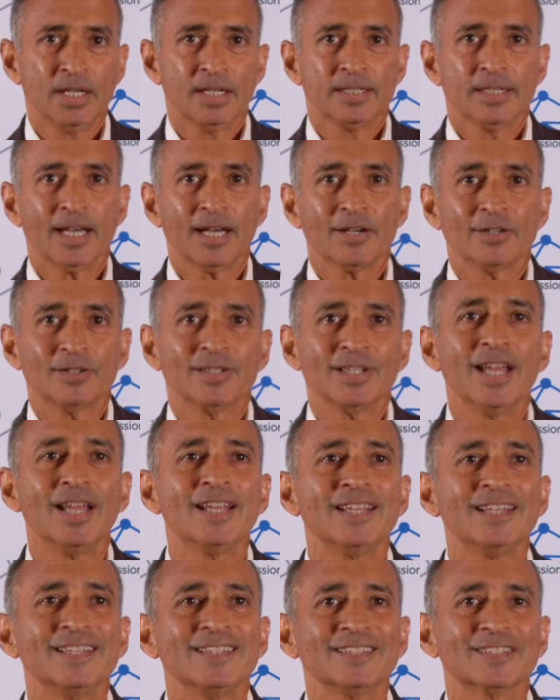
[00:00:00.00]
Now,
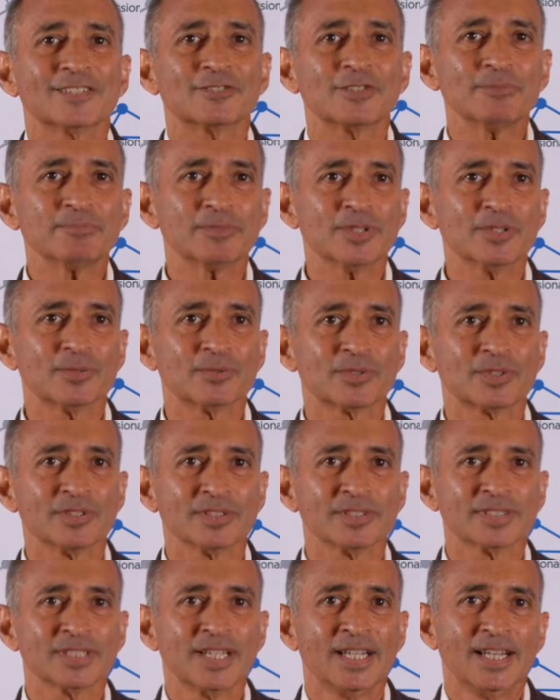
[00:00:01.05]
in the crypto
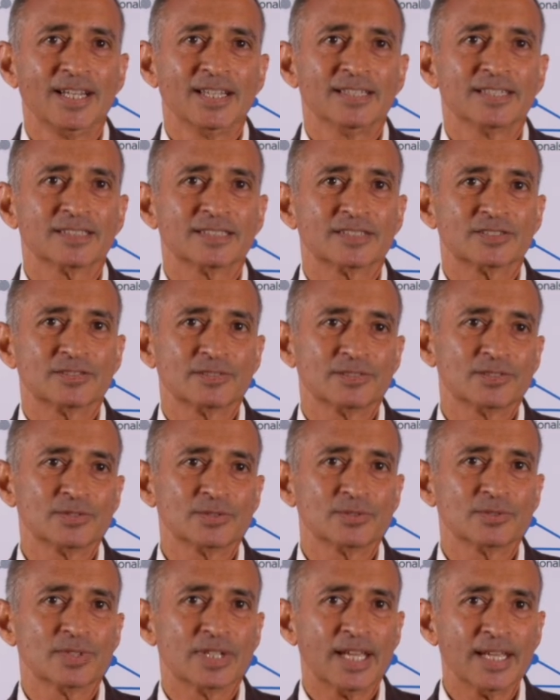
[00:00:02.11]
world,
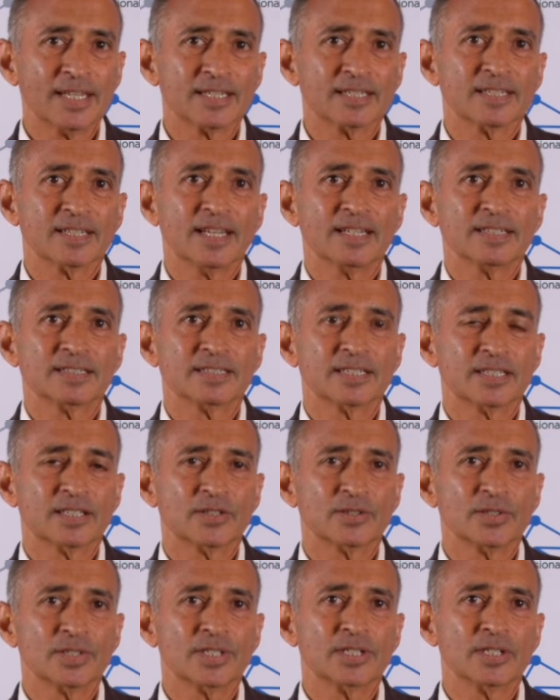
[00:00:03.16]
to get a
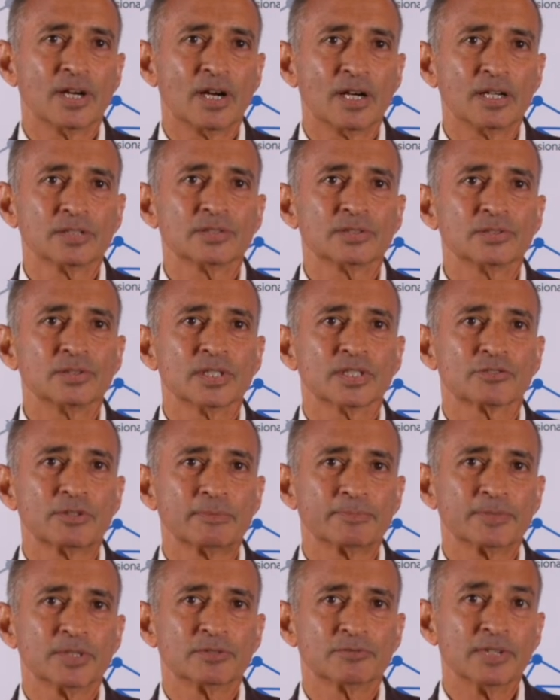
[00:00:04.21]
security onto the
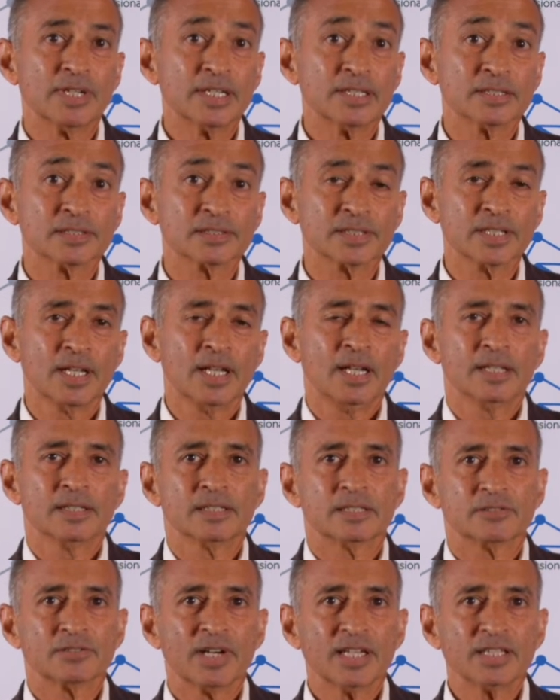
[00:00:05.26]
crypto rails, the
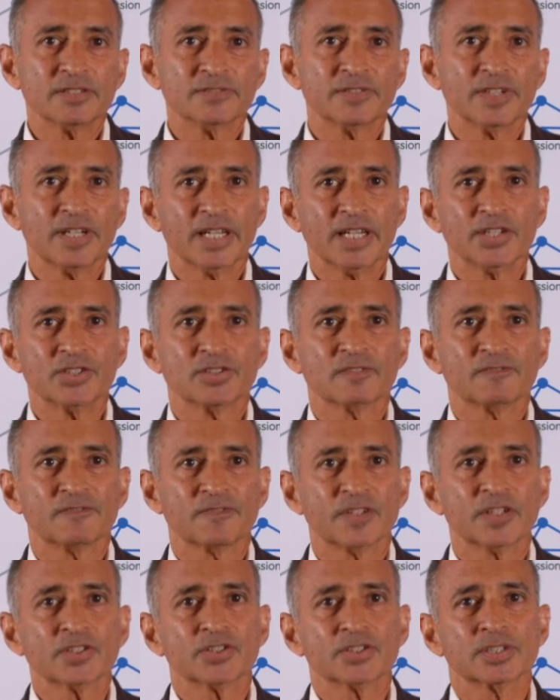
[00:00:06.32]
transfer agent
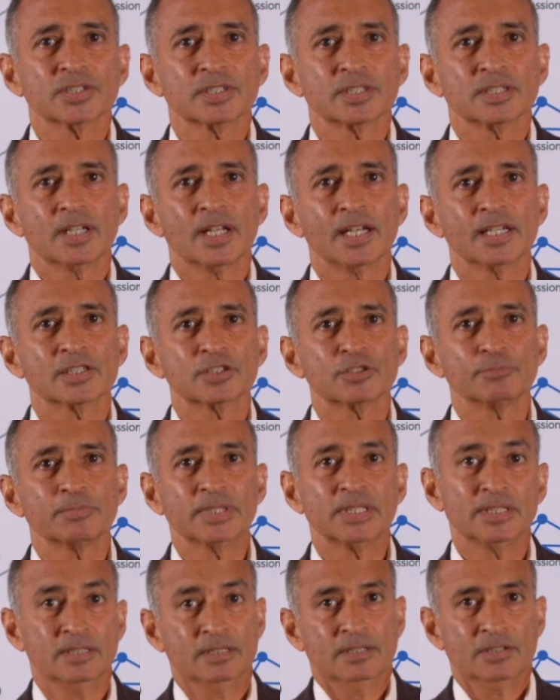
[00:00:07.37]
function has to
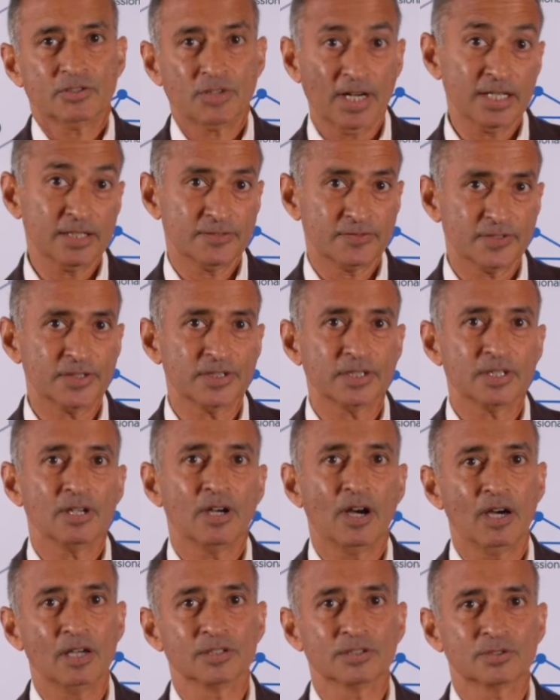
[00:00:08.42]
be transferred
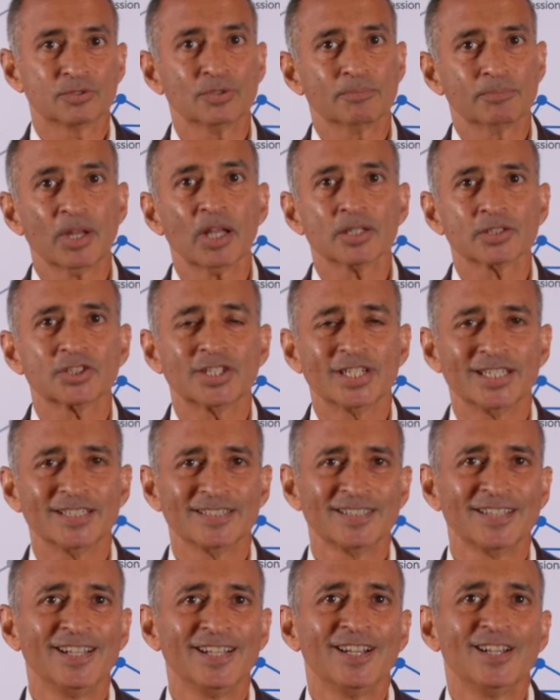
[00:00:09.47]
onto a blockchain.
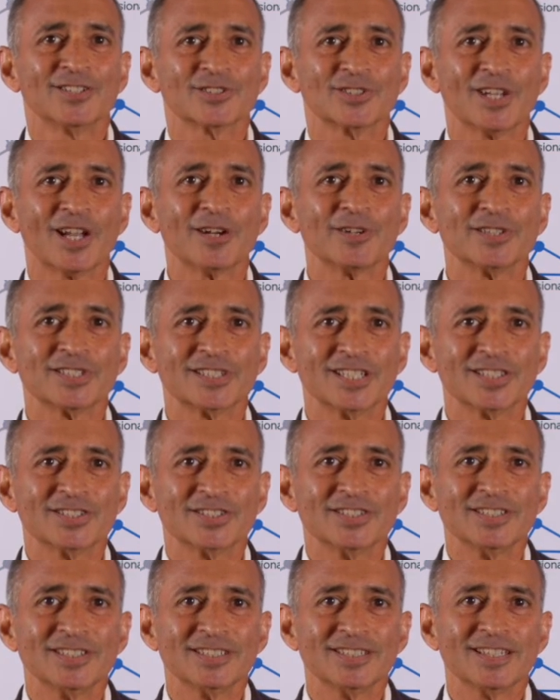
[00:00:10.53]
So now
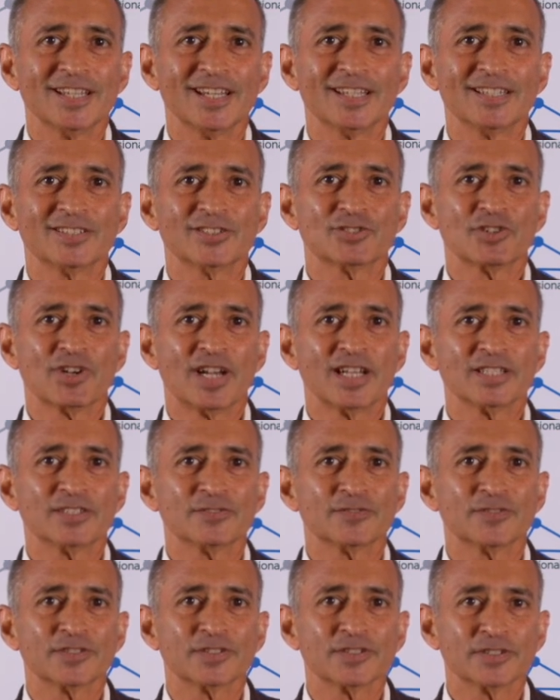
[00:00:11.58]
essentially a
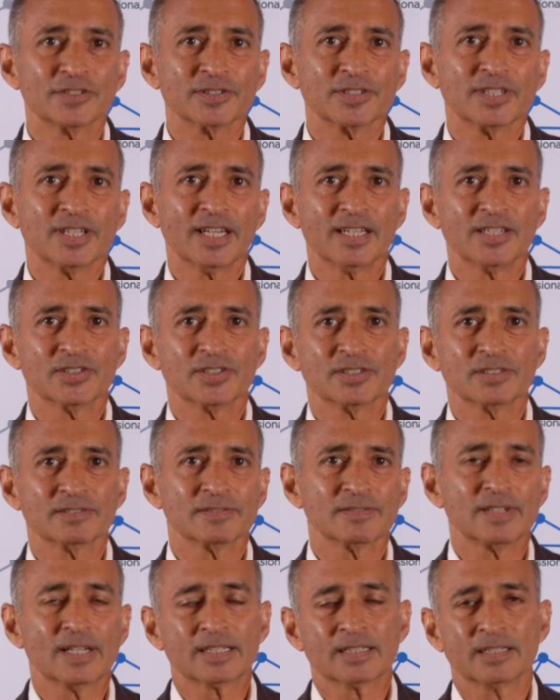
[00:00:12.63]
transfer agent,
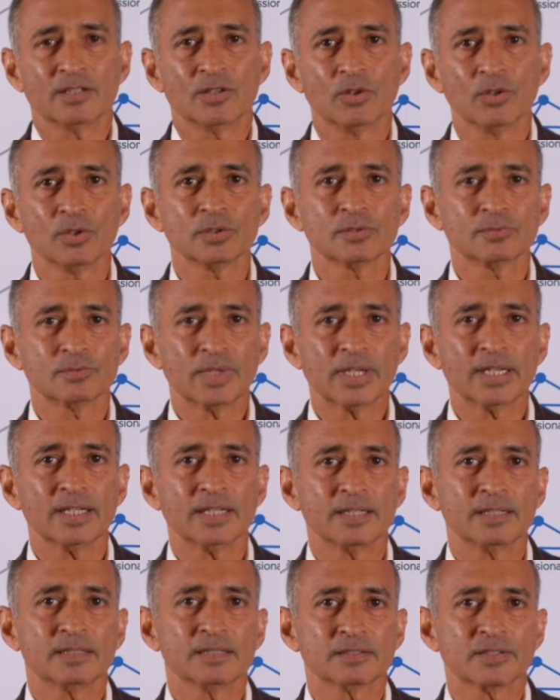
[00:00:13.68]
like the old
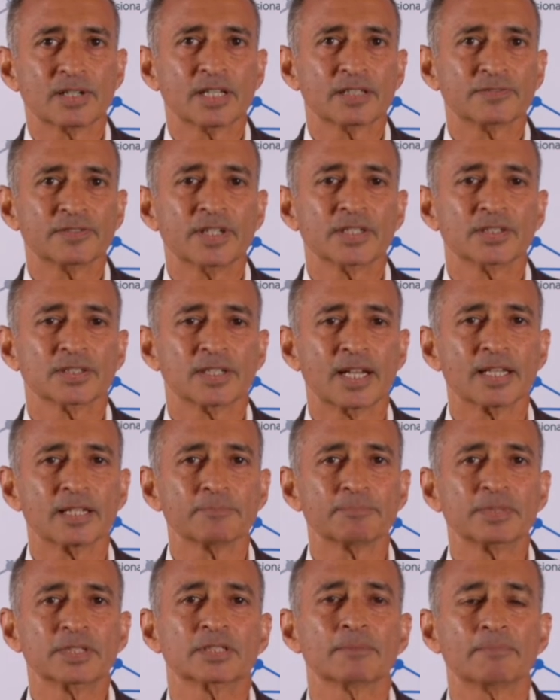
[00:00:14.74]
way, the transfer agent had a
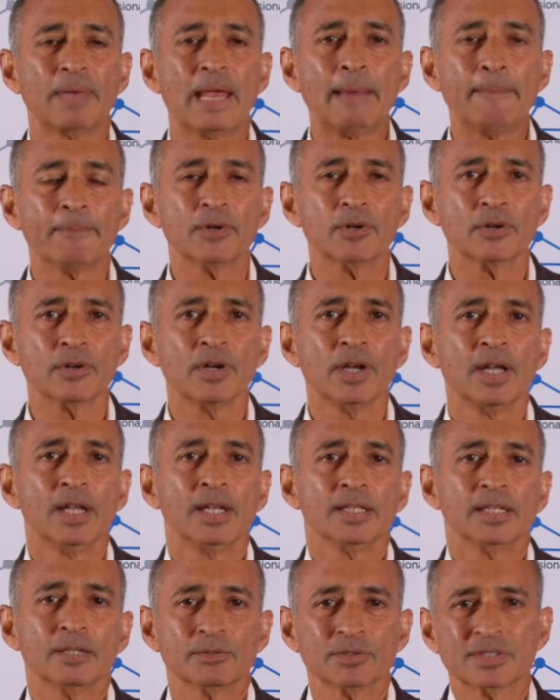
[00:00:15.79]
piece of paper.
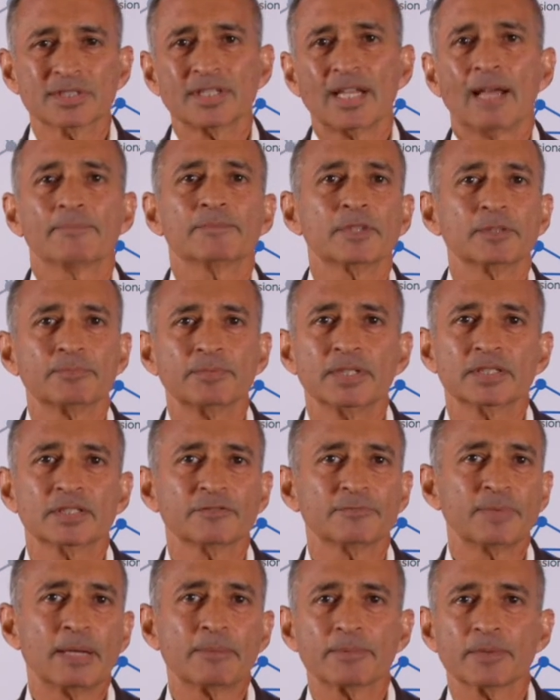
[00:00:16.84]
They would stamp the piece
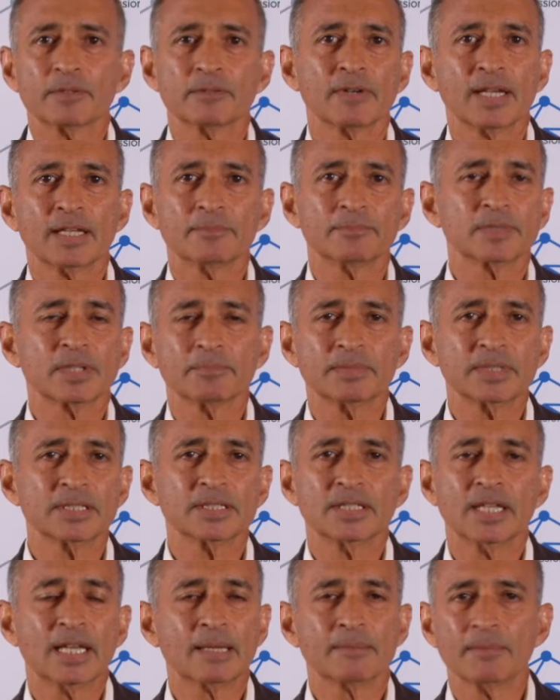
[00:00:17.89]
of paper, write somebody's
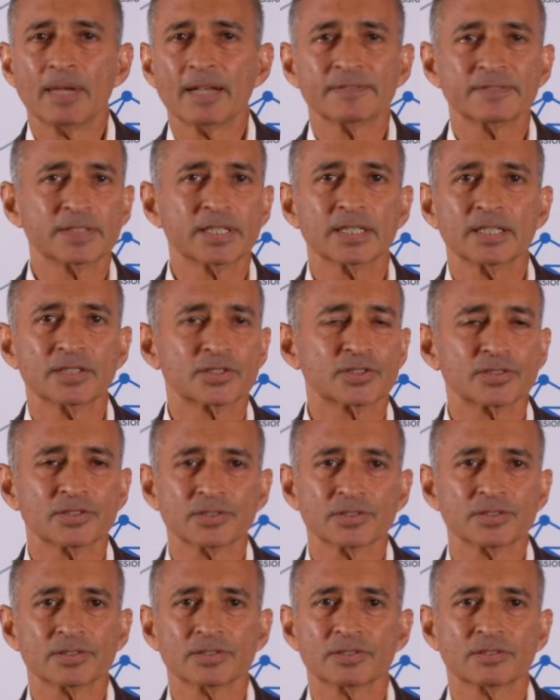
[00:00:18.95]
name, have
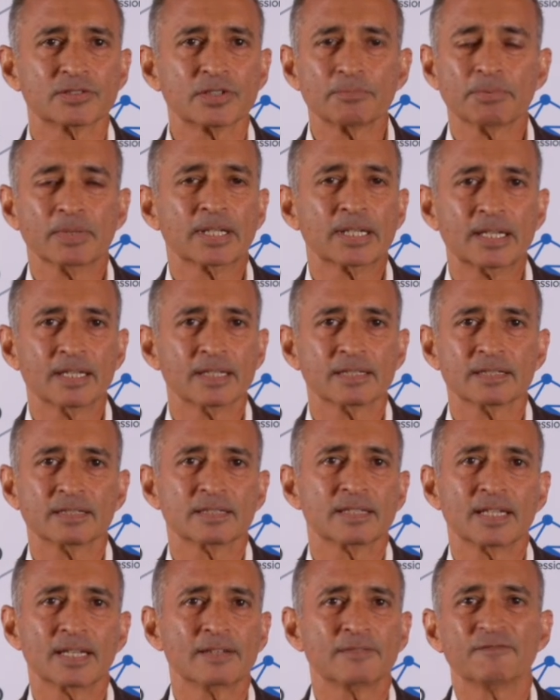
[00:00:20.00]
signatures, triplicate,
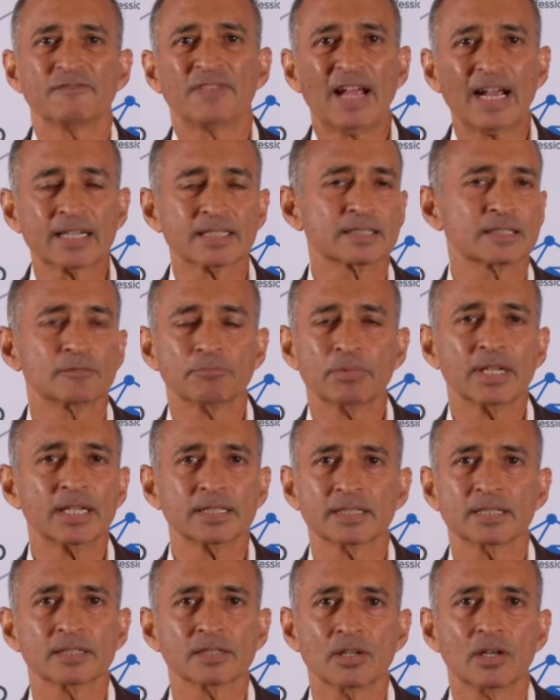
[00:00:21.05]
they had fax it
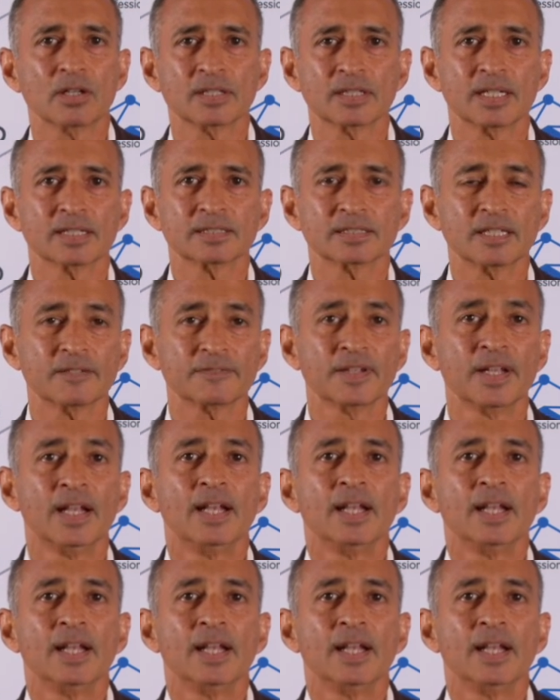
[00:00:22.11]
places, all of that stuff.